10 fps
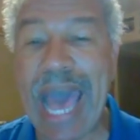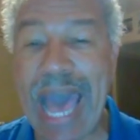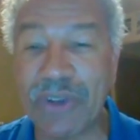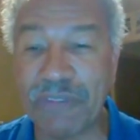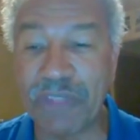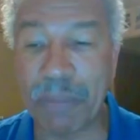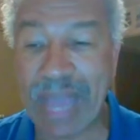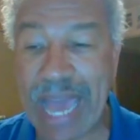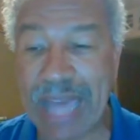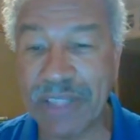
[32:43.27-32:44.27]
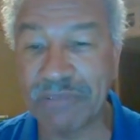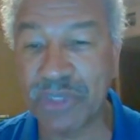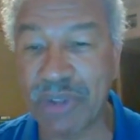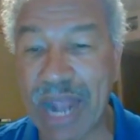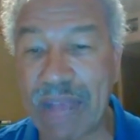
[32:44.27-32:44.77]
out of the path of
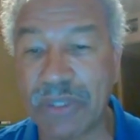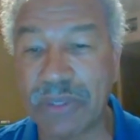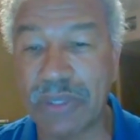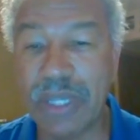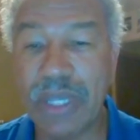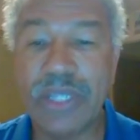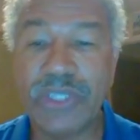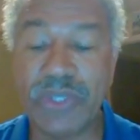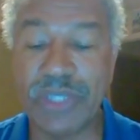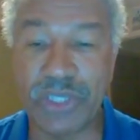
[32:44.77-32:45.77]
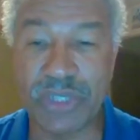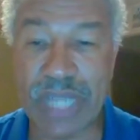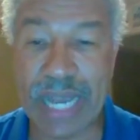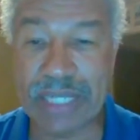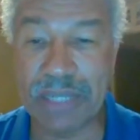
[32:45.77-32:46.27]
travel so that you're
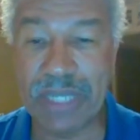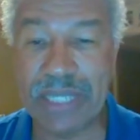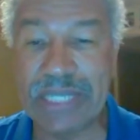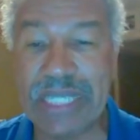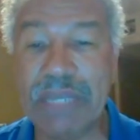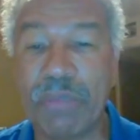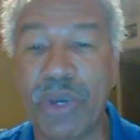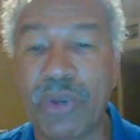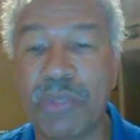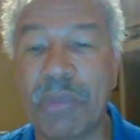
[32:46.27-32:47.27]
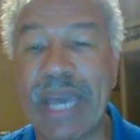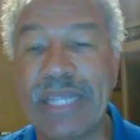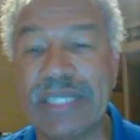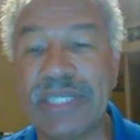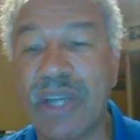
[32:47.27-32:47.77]
not going to be T-boned by
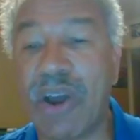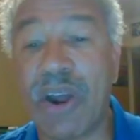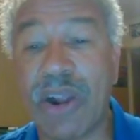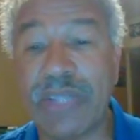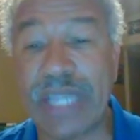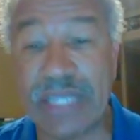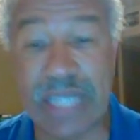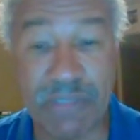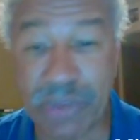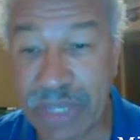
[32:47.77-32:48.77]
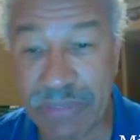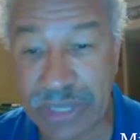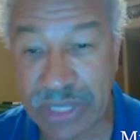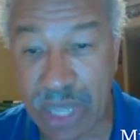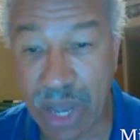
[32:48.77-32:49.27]
this car that never
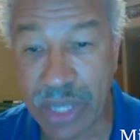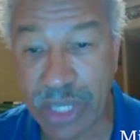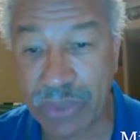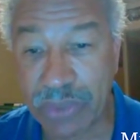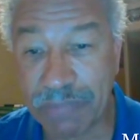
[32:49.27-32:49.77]
even saw you.